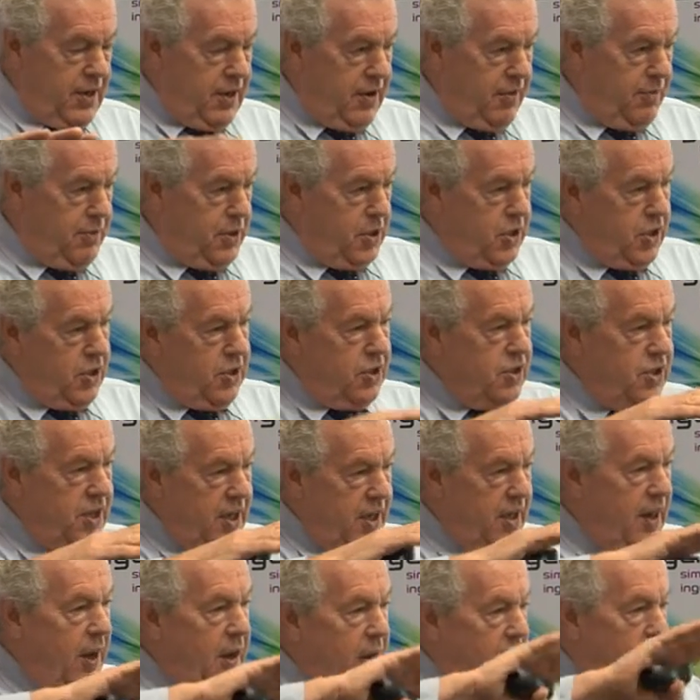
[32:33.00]
of
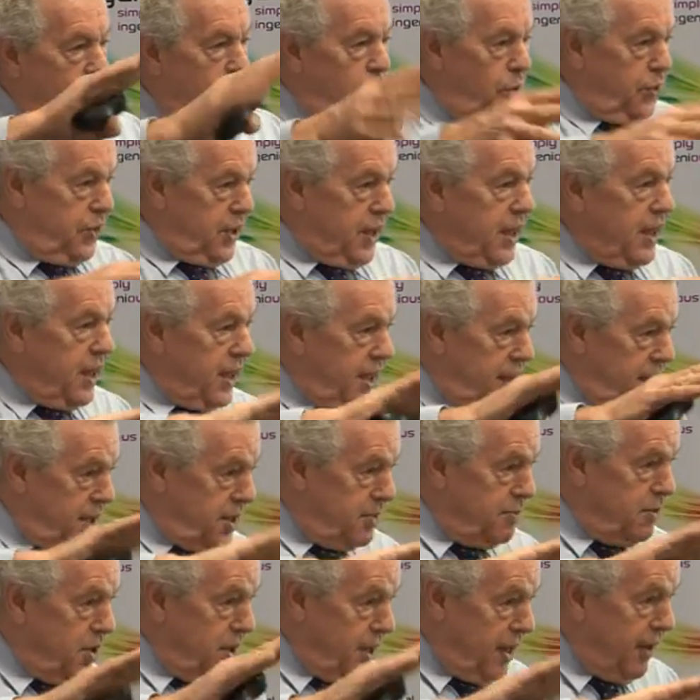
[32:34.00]
producing or thinking there's
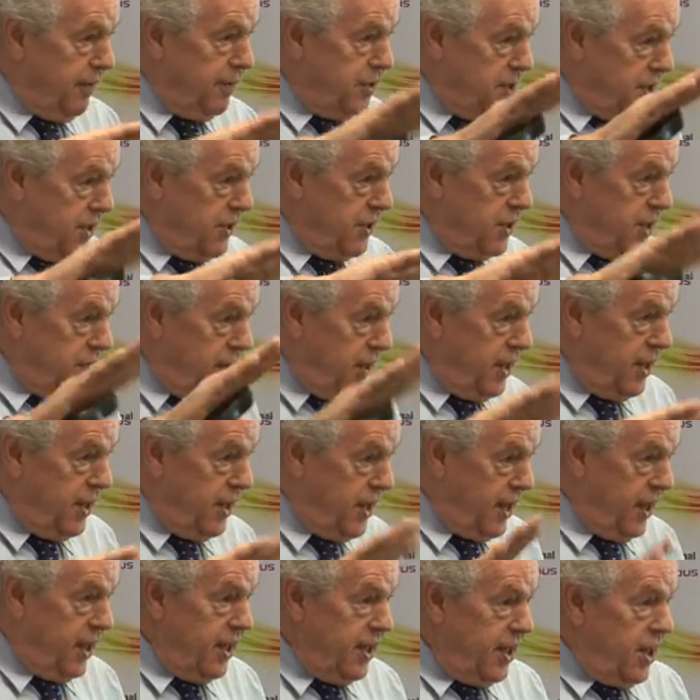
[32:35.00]
enough serotonin
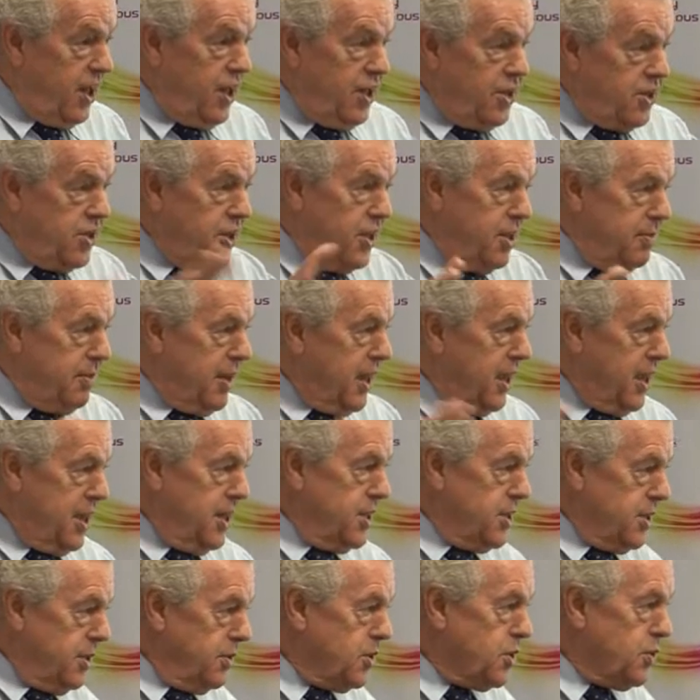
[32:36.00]
there, so the
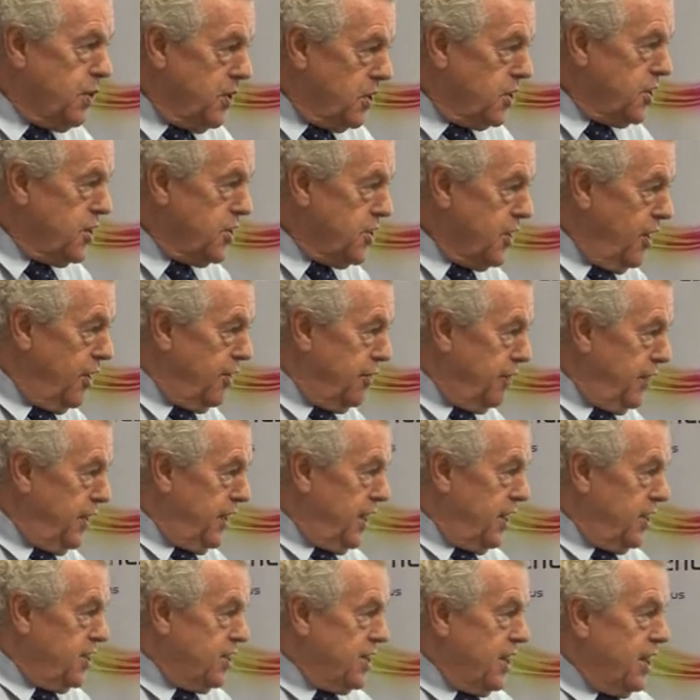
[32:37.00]
mechanism switches off, and
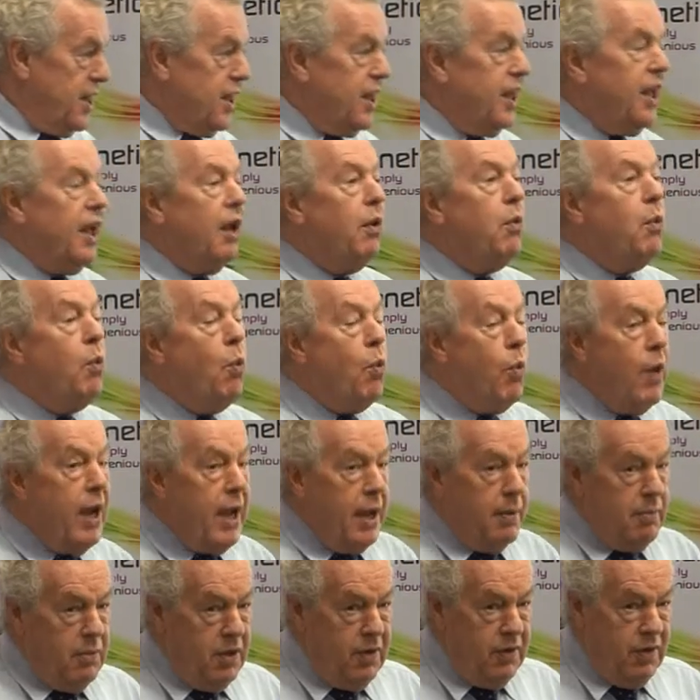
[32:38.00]
then suddenly,
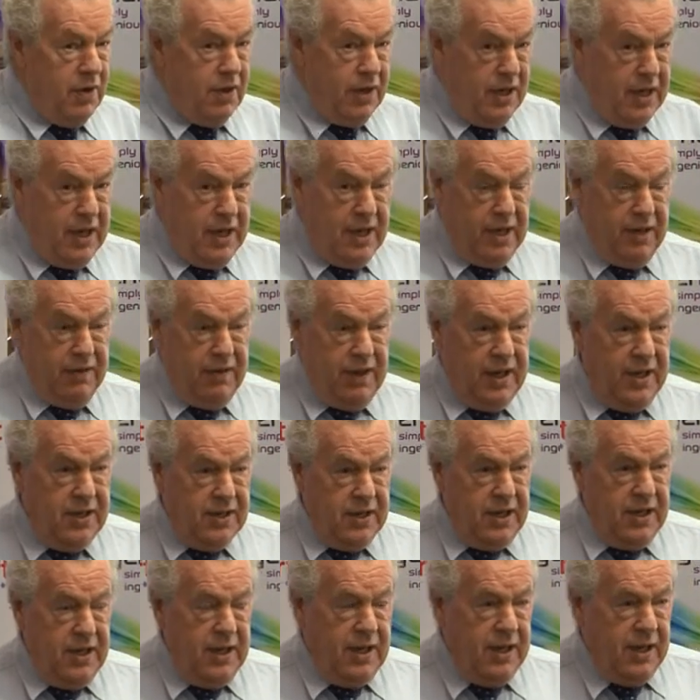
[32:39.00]
wham, you've got none of it.
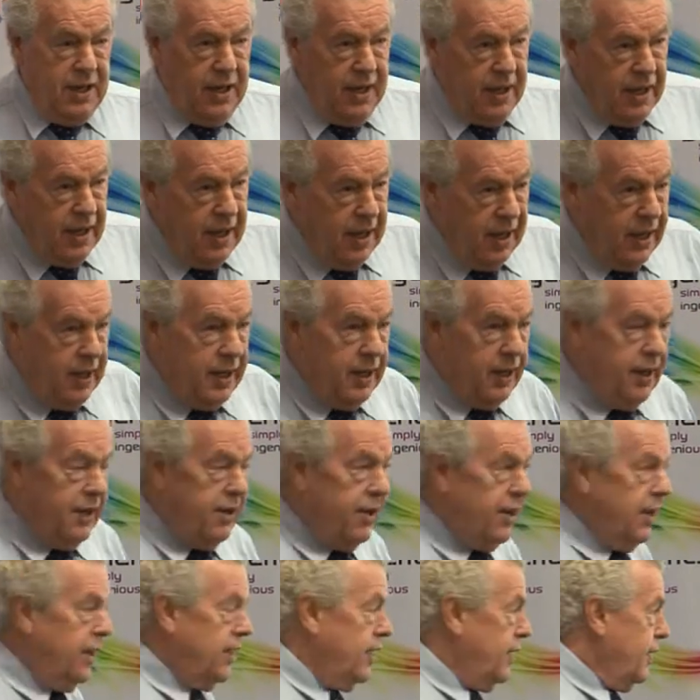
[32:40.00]
And
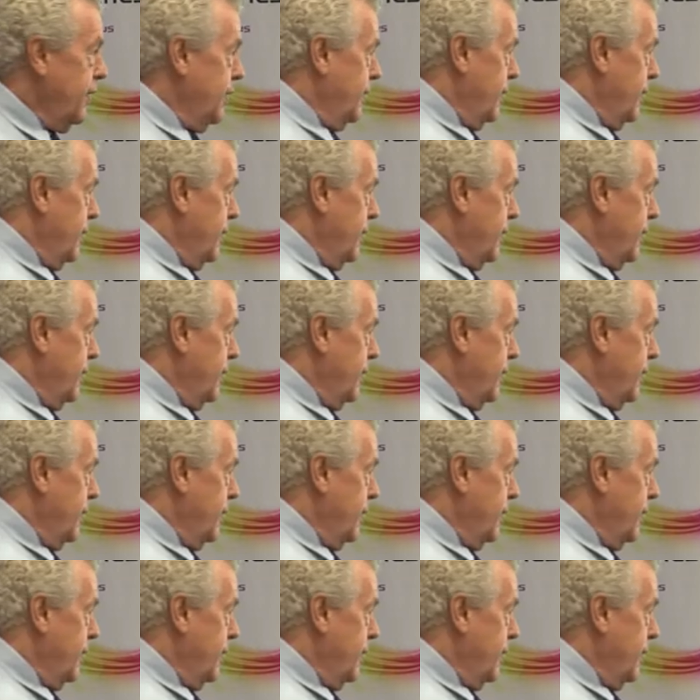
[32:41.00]
the